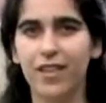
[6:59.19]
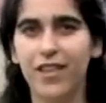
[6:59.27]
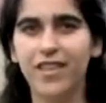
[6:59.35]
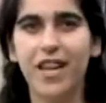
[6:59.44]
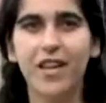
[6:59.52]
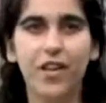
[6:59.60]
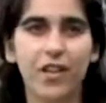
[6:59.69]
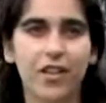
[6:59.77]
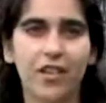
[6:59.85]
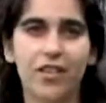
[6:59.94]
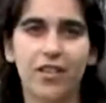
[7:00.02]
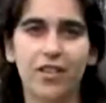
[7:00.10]

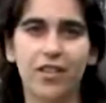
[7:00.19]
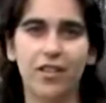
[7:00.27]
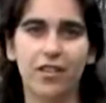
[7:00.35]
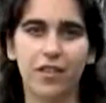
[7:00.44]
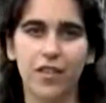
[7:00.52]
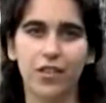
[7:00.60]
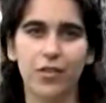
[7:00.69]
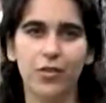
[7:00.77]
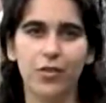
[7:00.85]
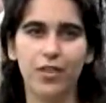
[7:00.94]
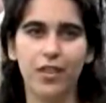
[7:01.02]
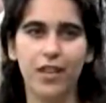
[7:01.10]
tiger, you know,
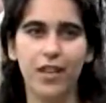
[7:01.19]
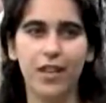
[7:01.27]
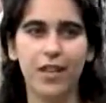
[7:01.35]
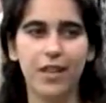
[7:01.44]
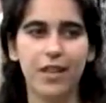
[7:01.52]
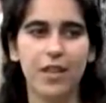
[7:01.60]
and